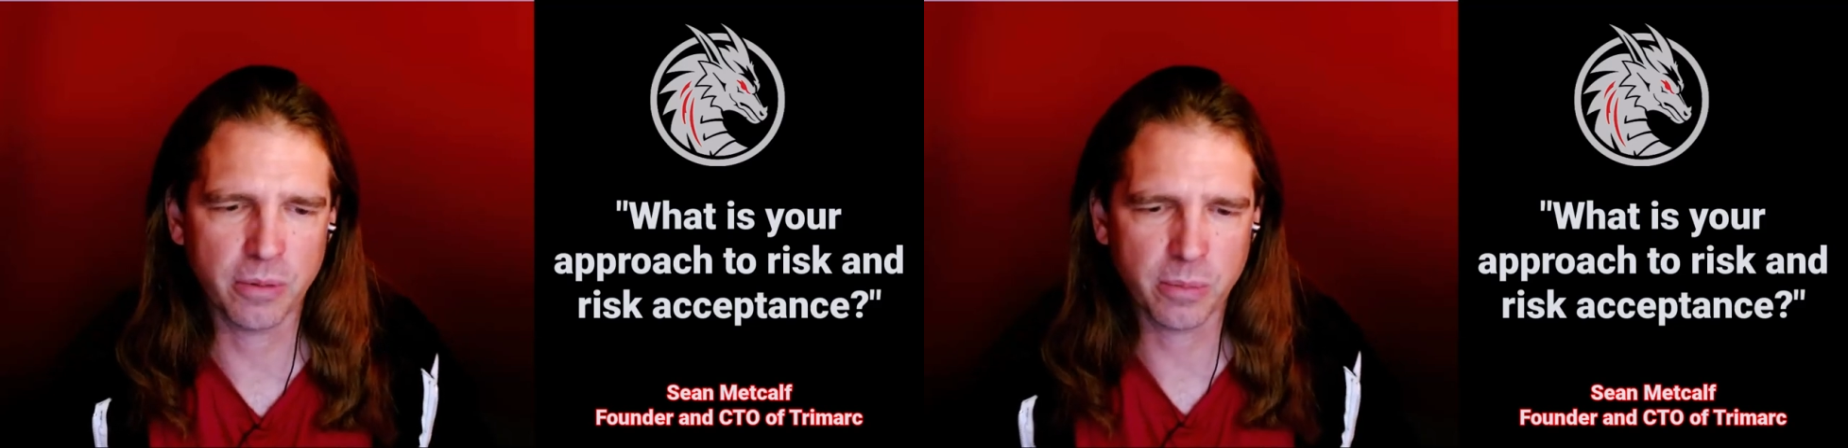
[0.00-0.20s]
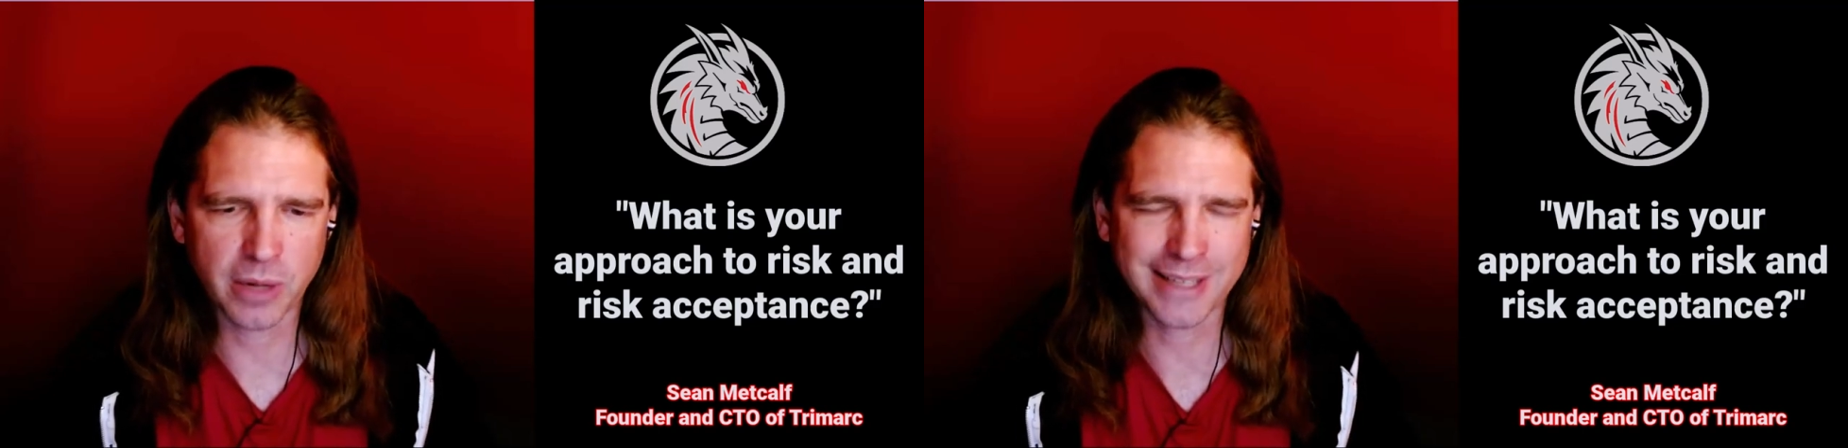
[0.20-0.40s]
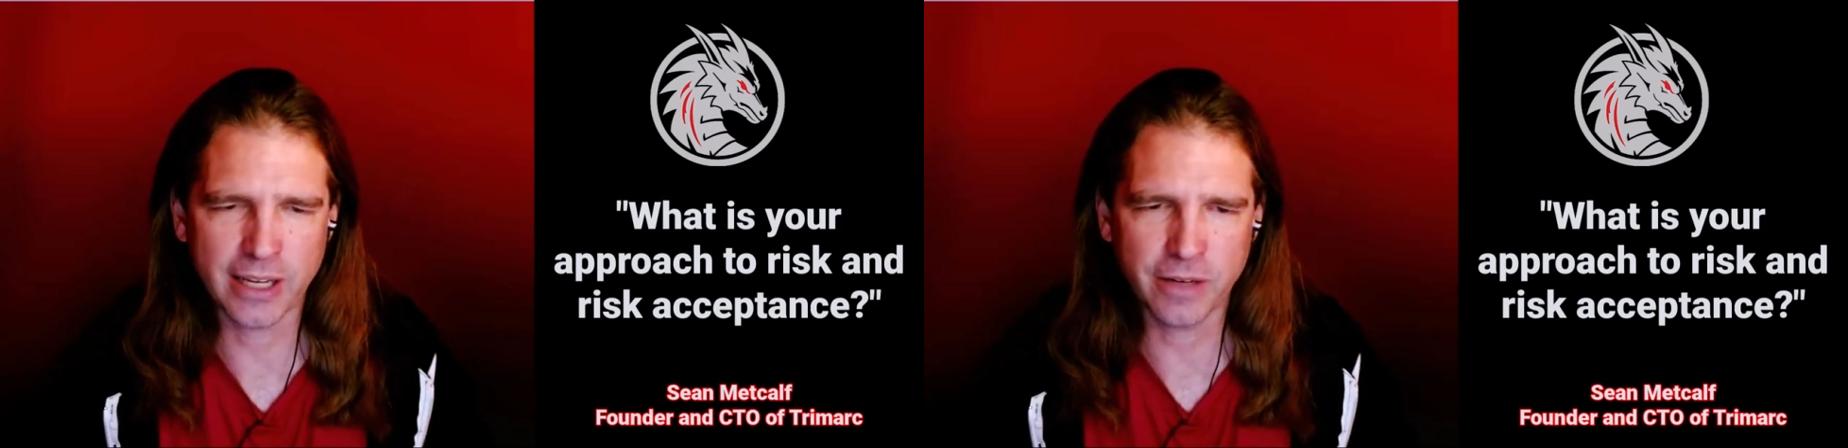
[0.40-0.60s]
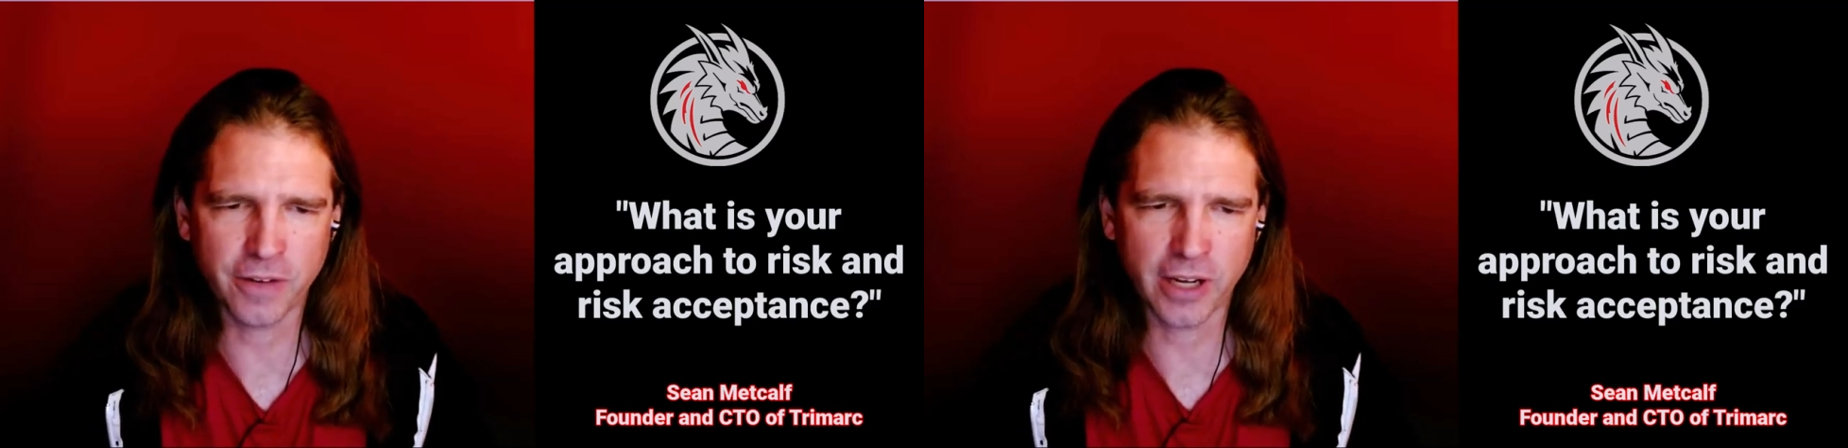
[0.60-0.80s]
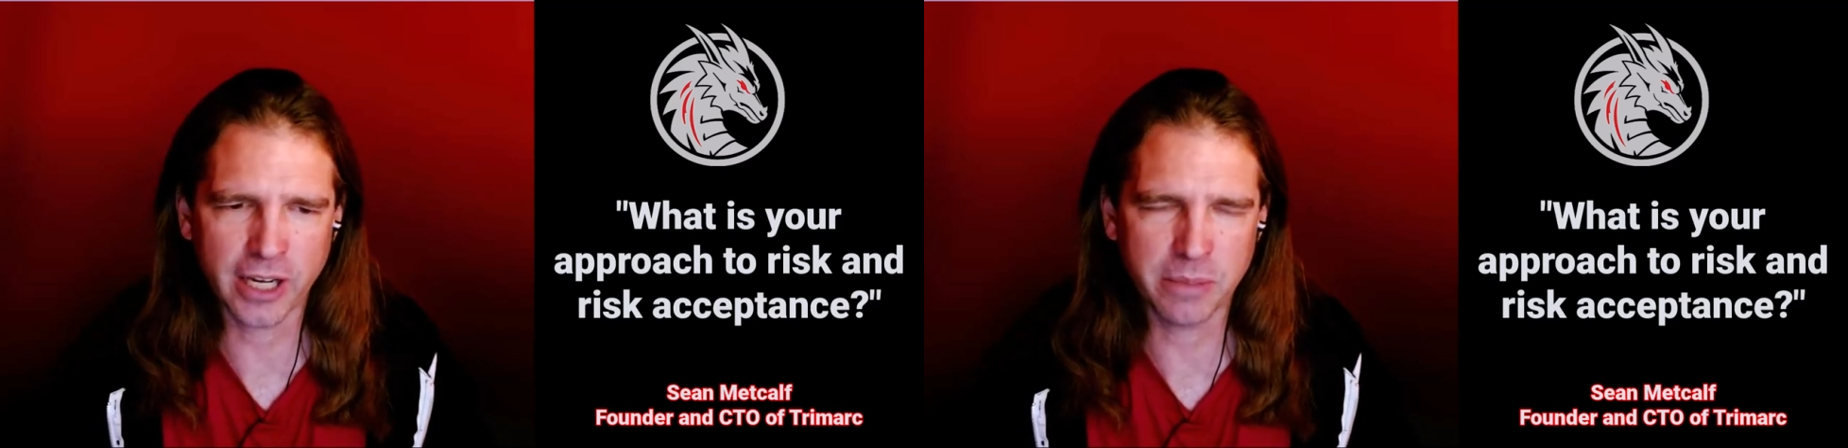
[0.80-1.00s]

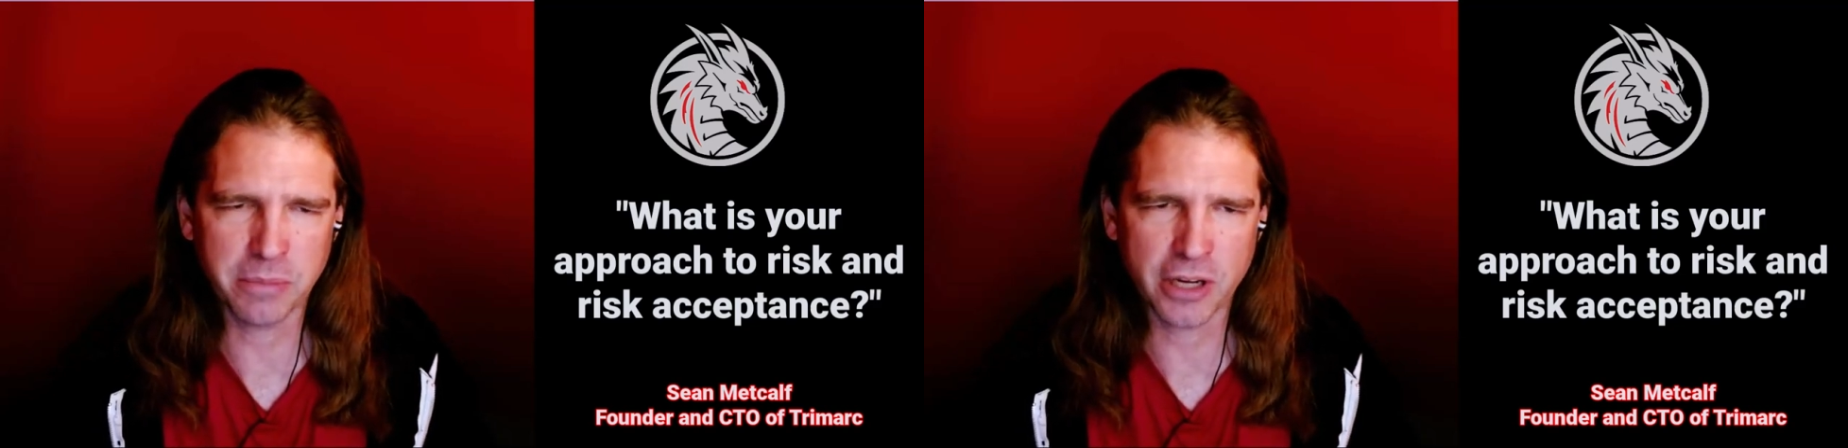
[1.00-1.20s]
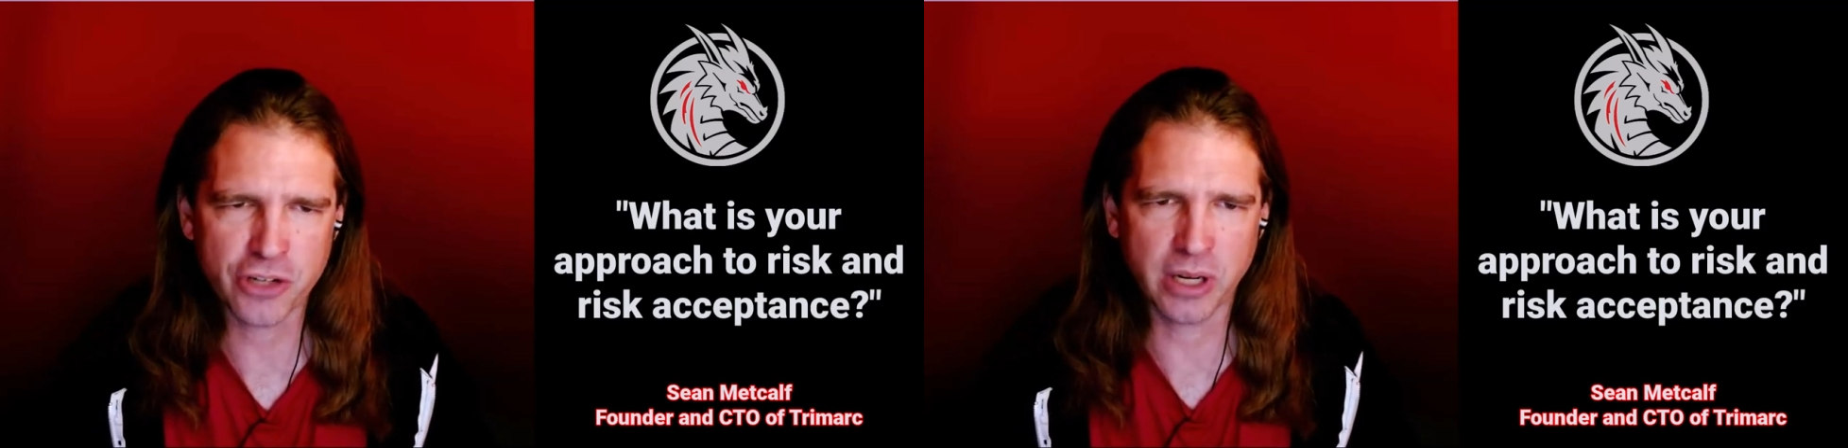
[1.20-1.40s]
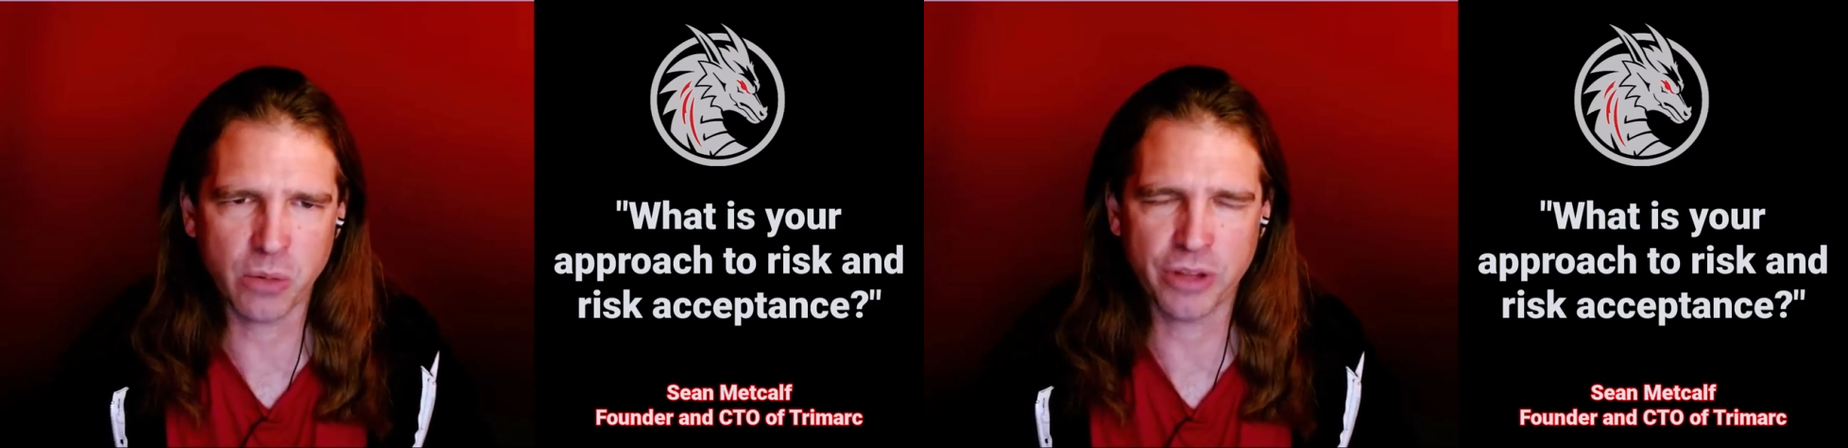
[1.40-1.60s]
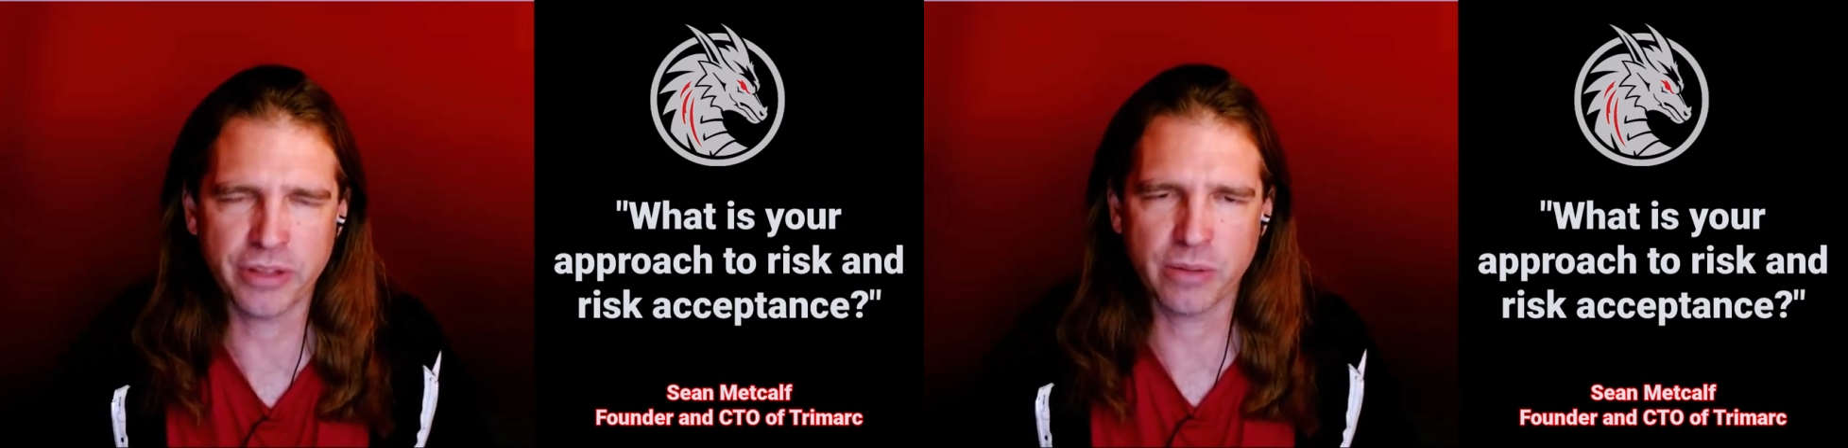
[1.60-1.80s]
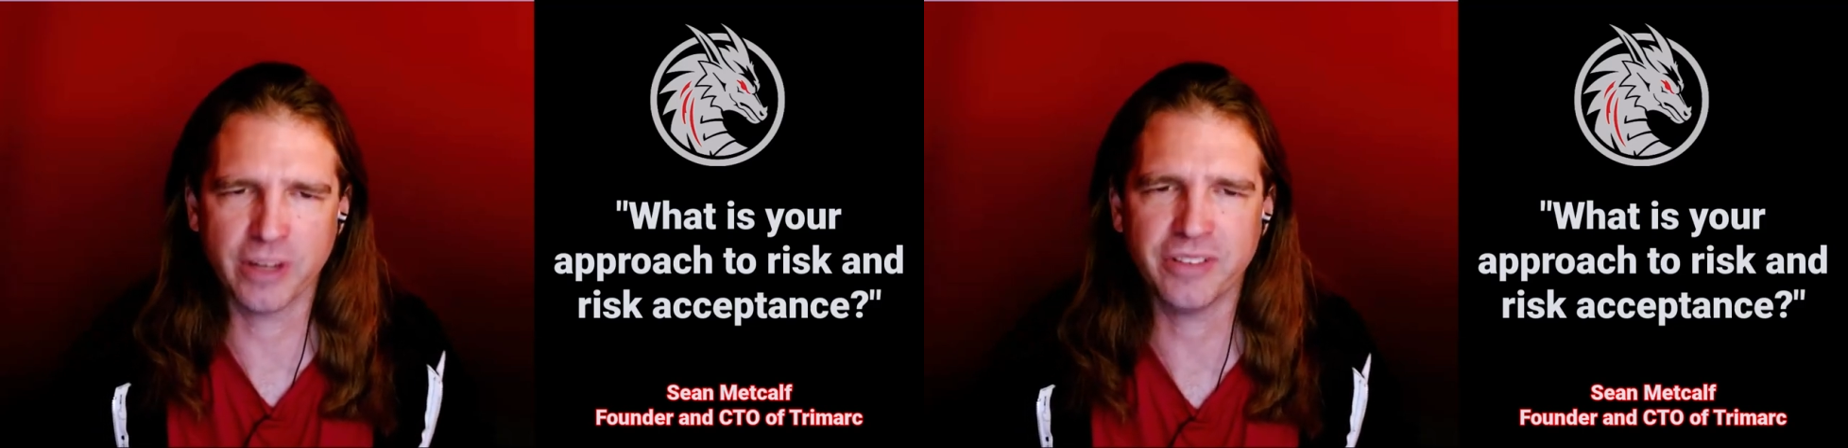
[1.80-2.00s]
identifying and measuring what the
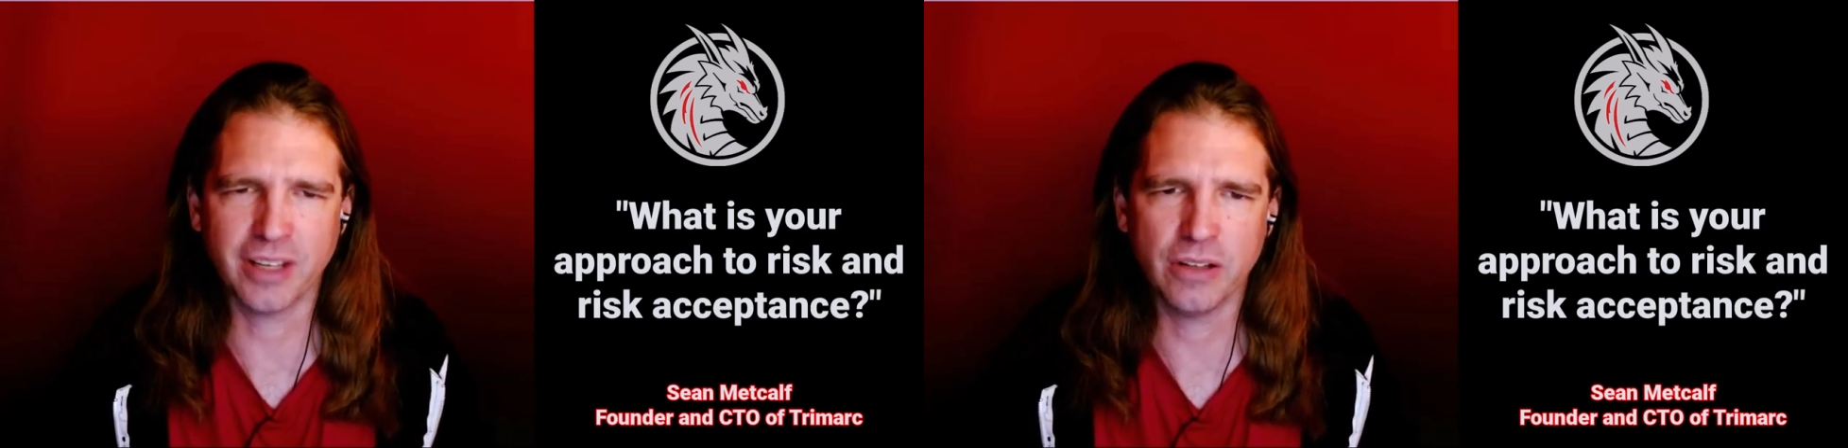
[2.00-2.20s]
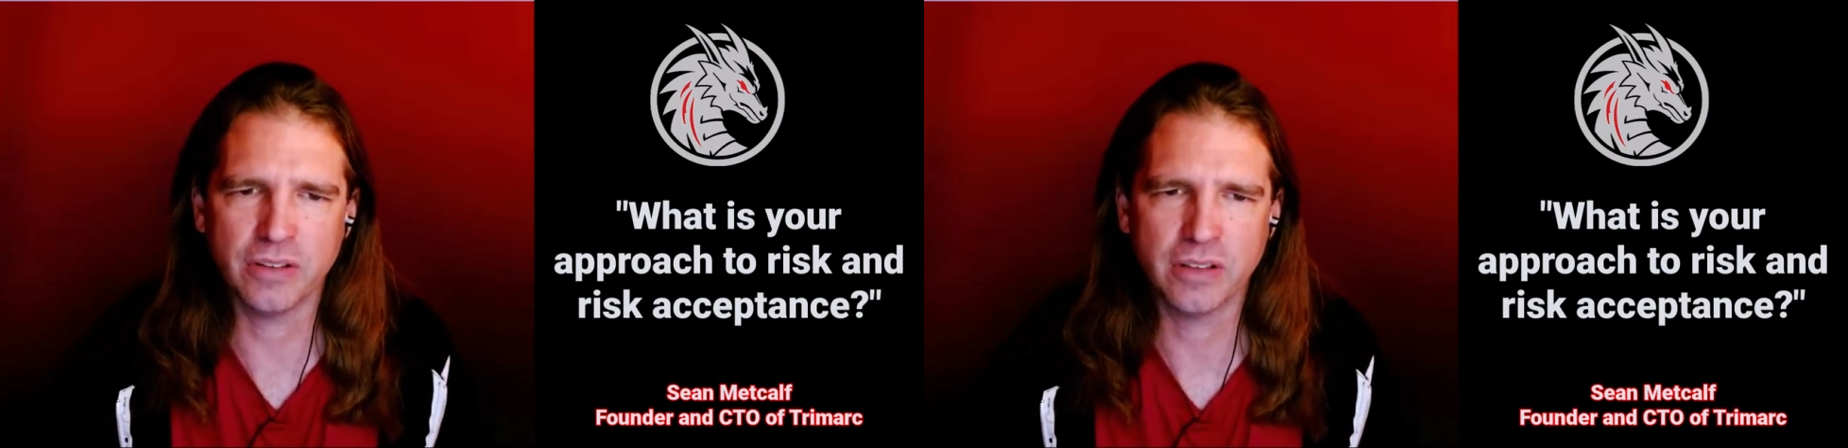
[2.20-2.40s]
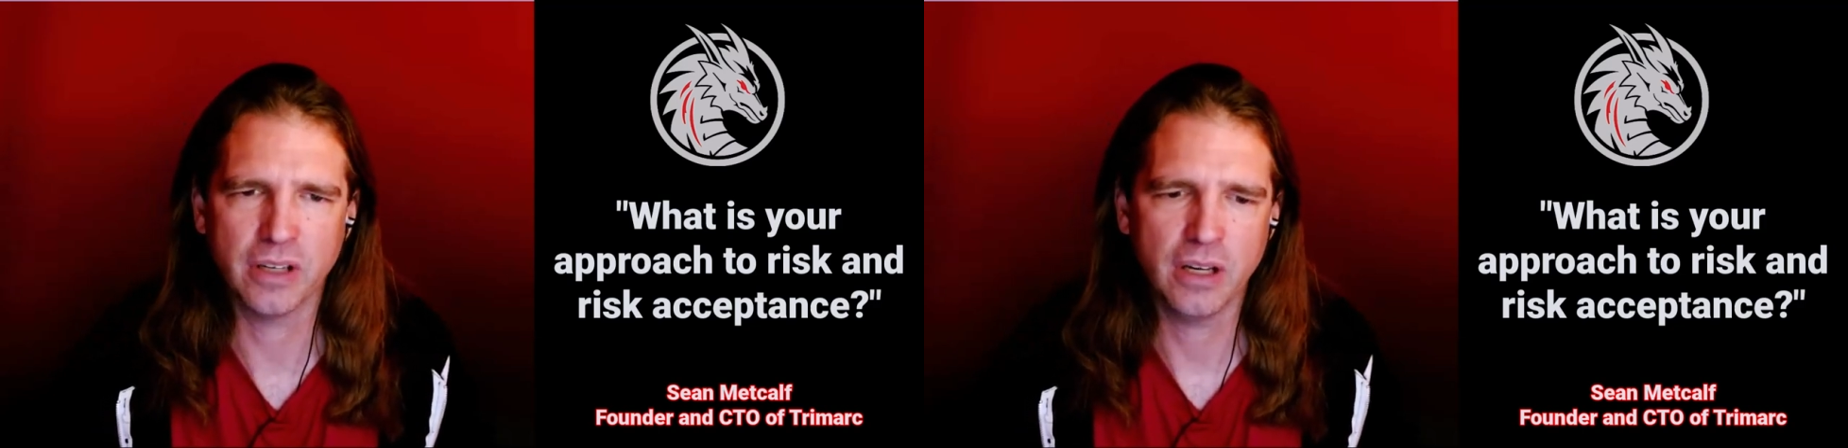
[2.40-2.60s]
risk is.